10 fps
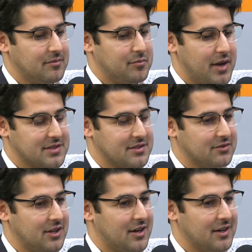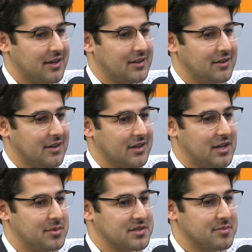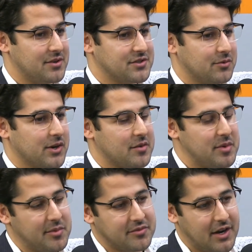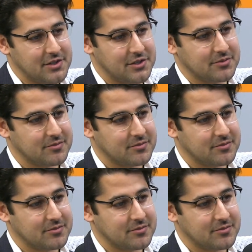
Best of luck and, and keep us posted. Where can people find you?